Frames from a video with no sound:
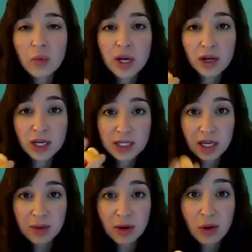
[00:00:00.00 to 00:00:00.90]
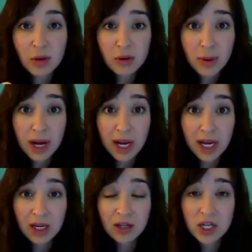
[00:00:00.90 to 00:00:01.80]
we already talked about
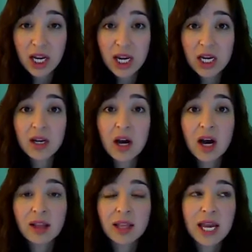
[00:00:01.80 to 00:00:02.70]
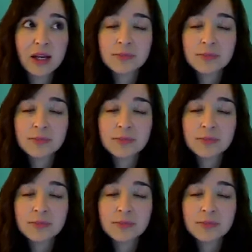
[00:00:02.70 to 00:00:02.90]
overbuying, Shane, and not